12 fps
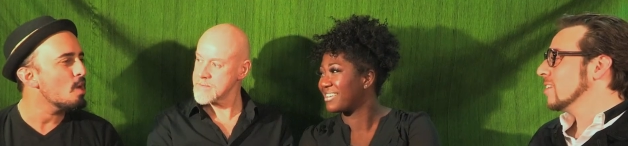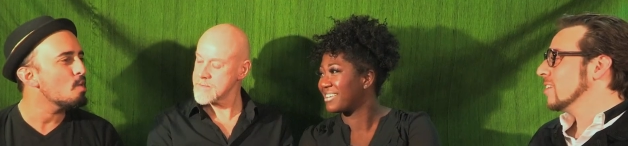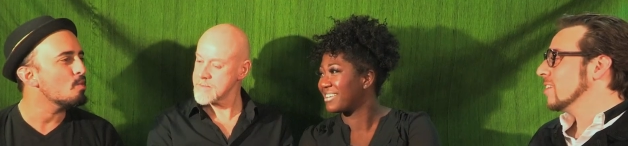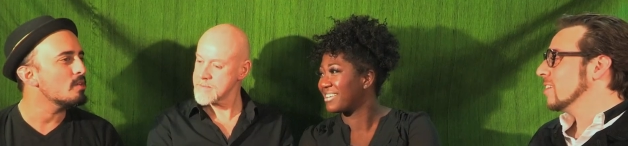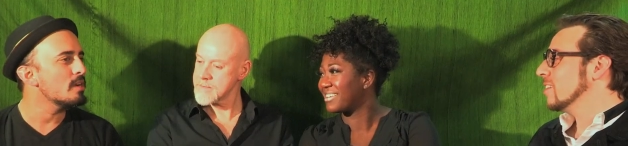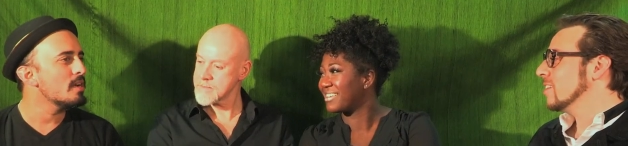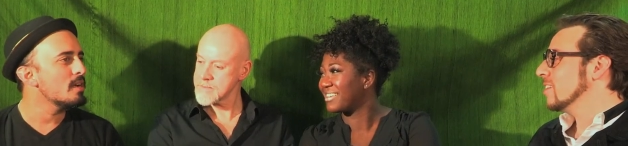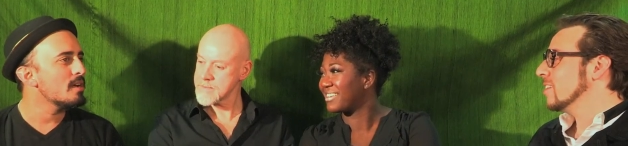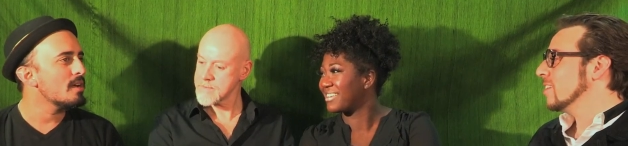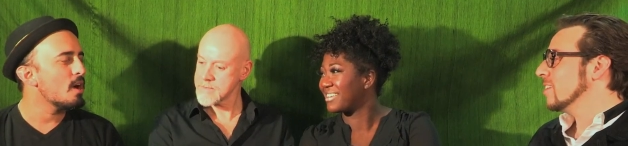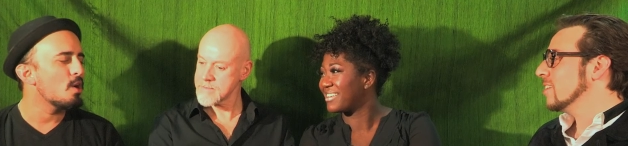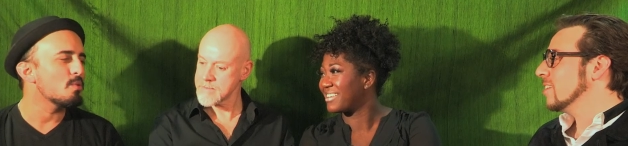Speaker 1: "Oh."
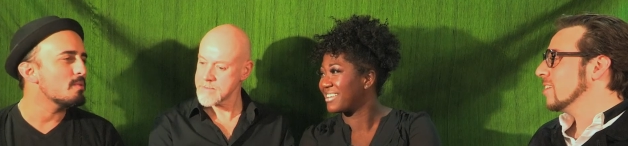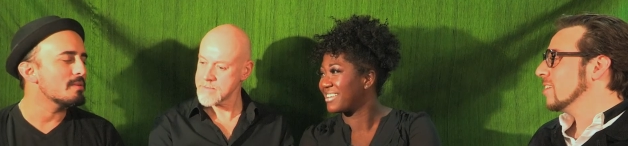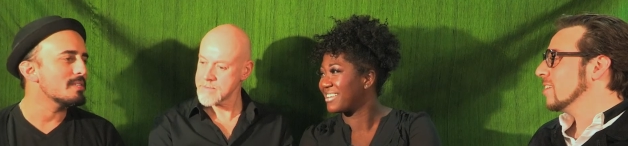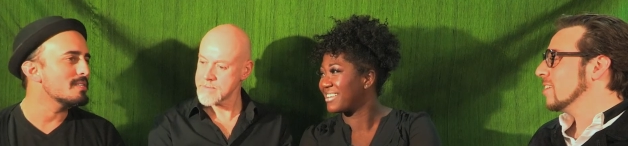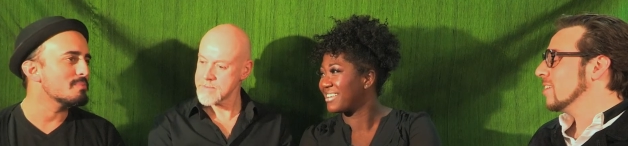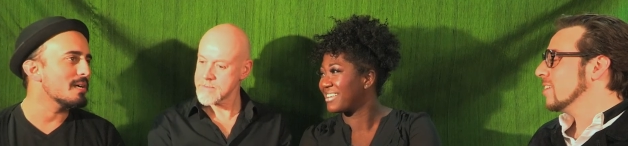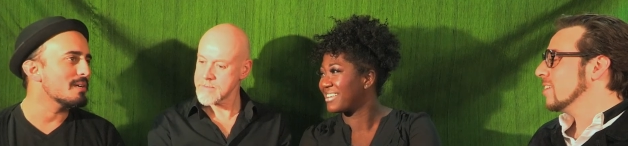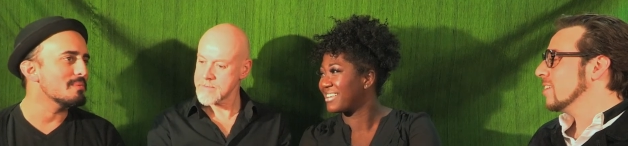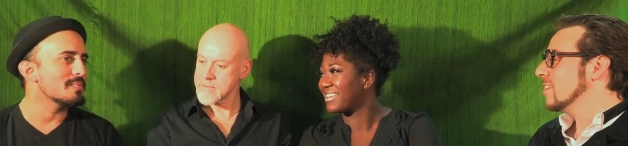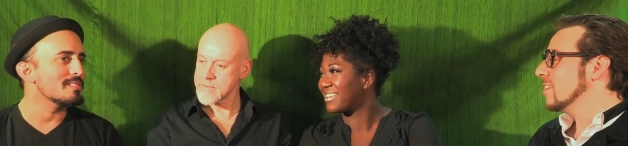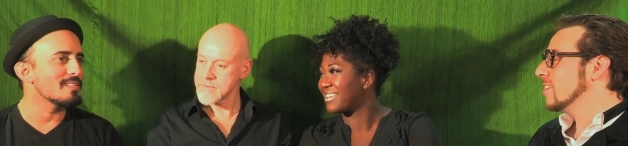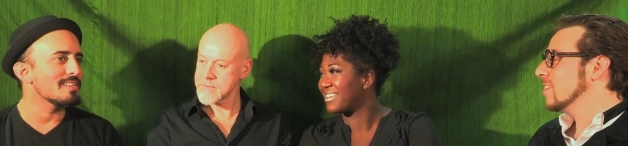oh well he's probably
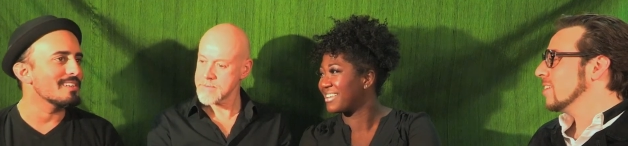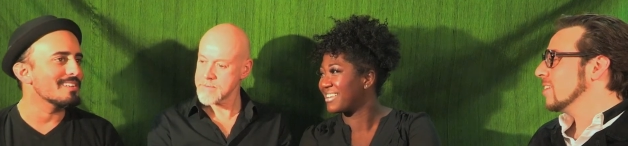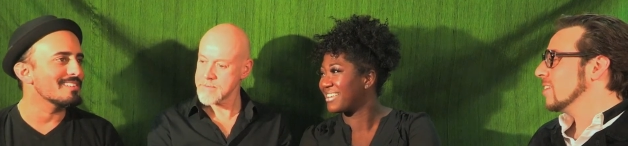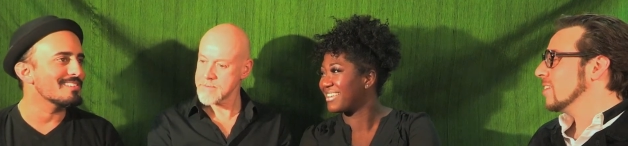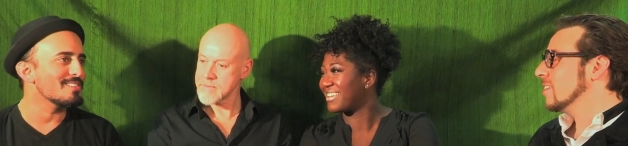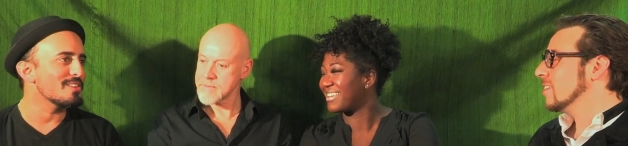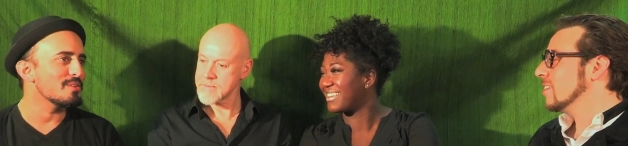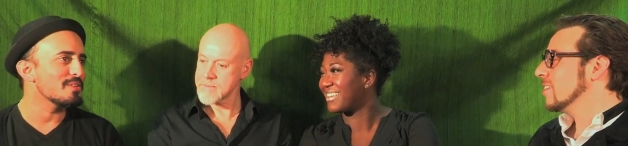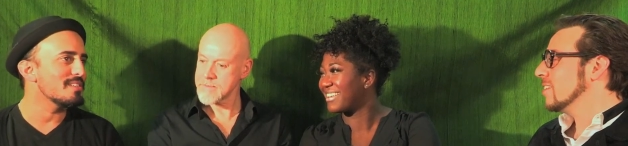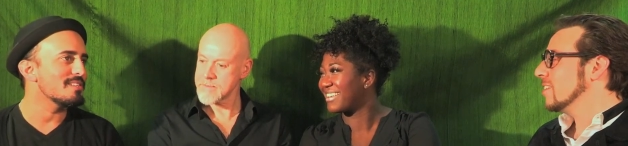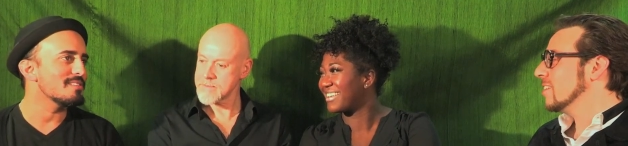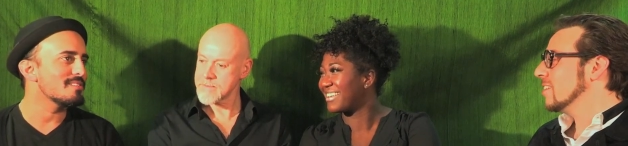busy and you know
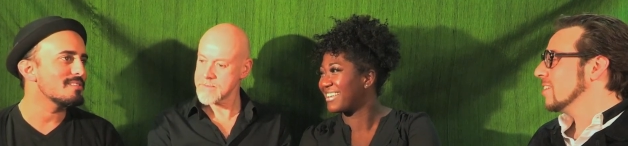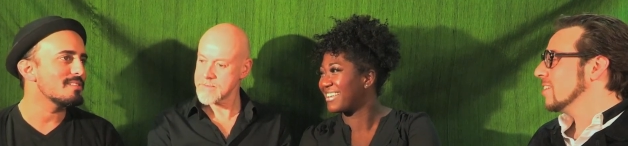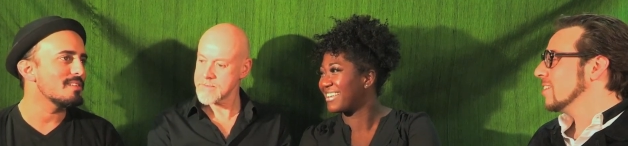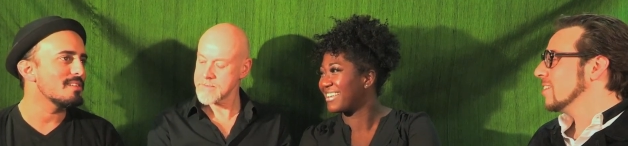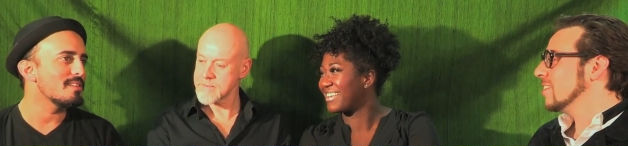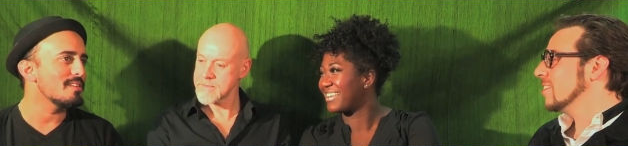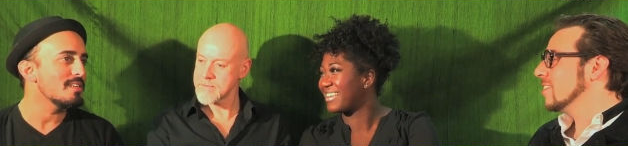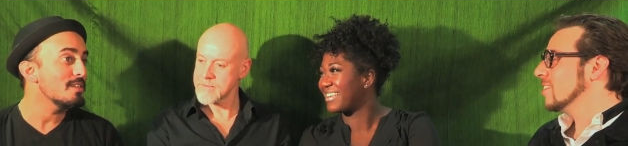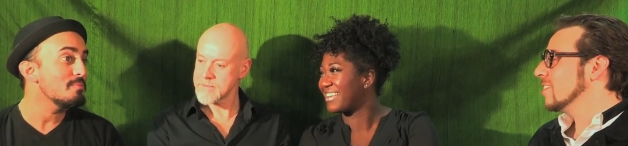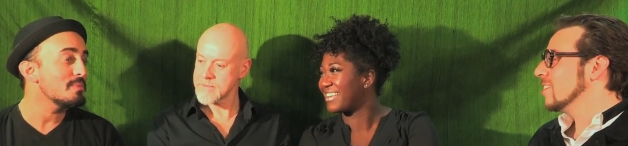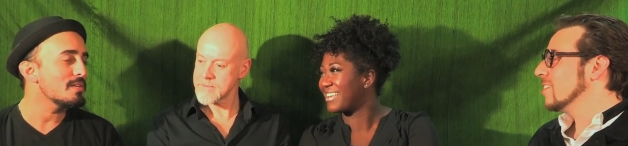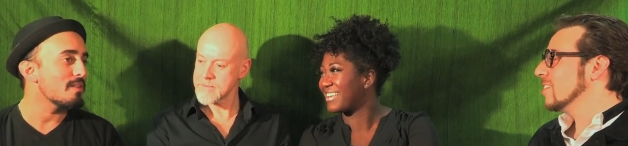he's he
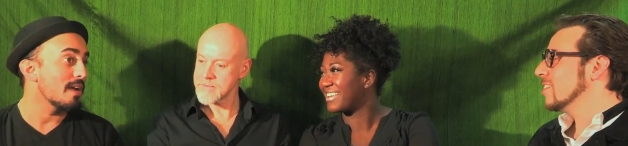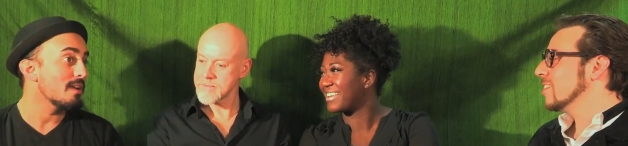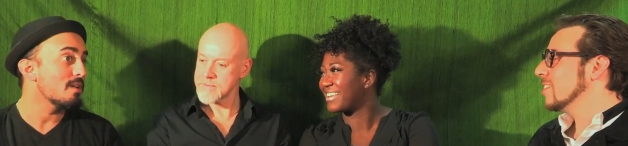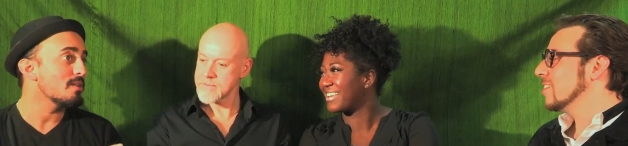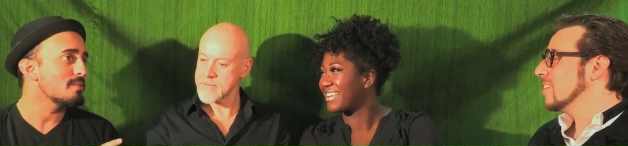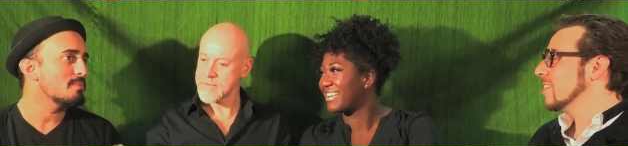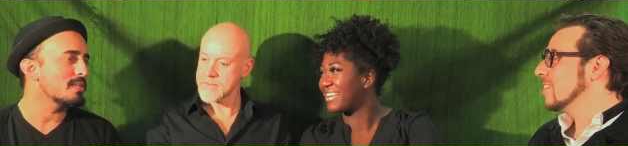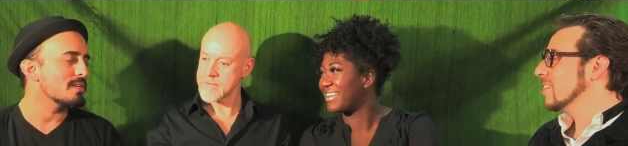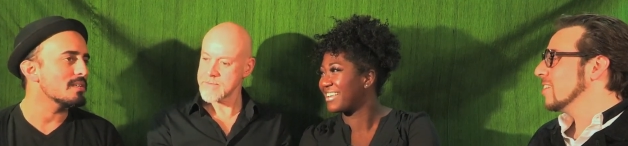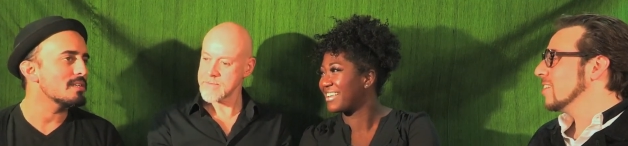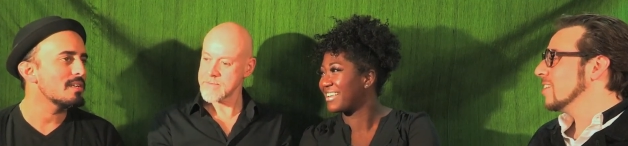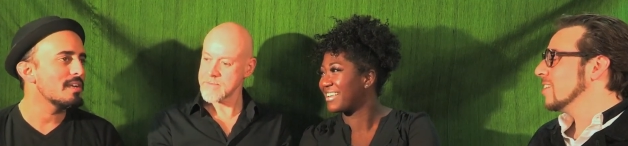he'd be great oh he'd be
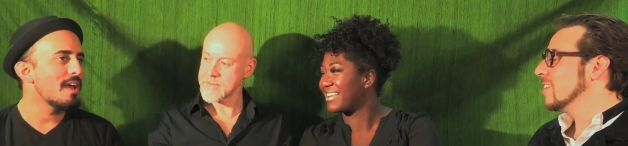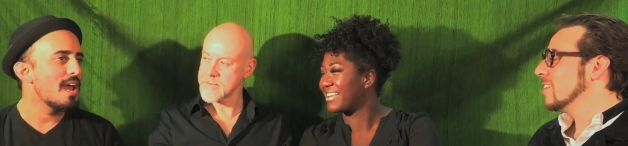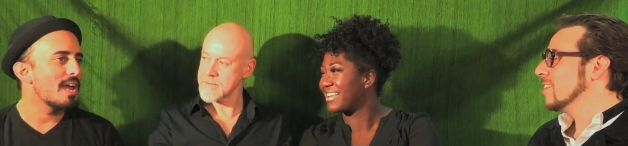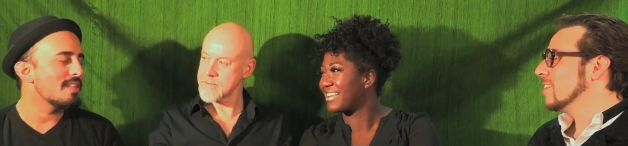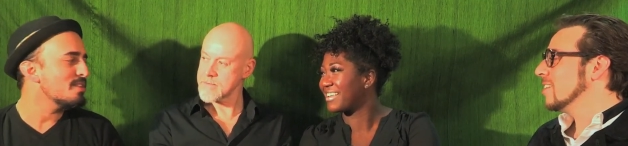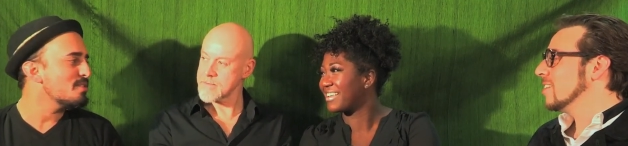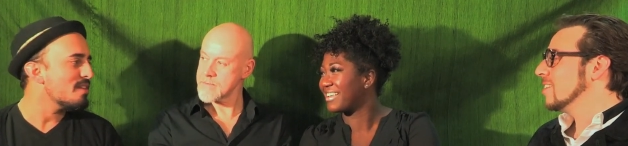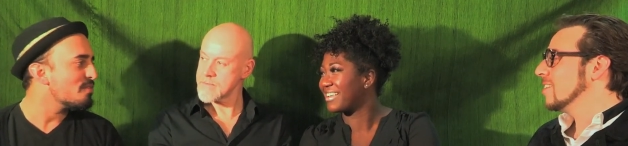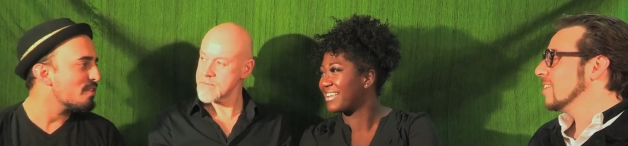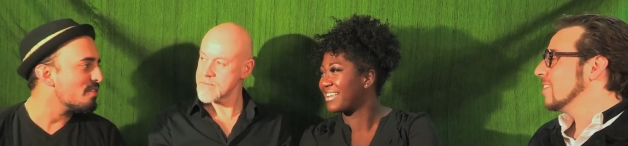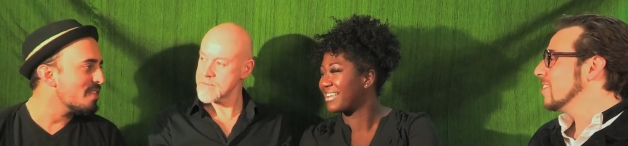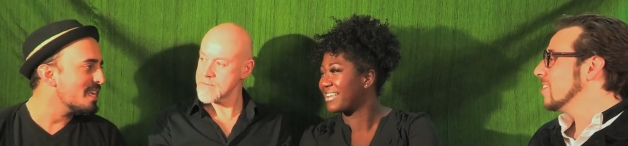good and you
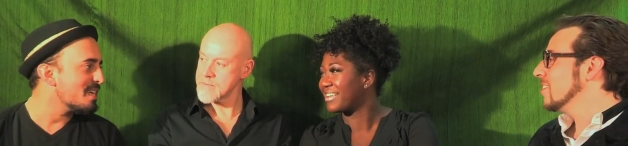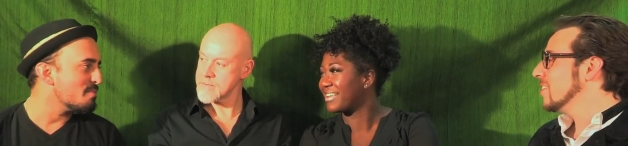never think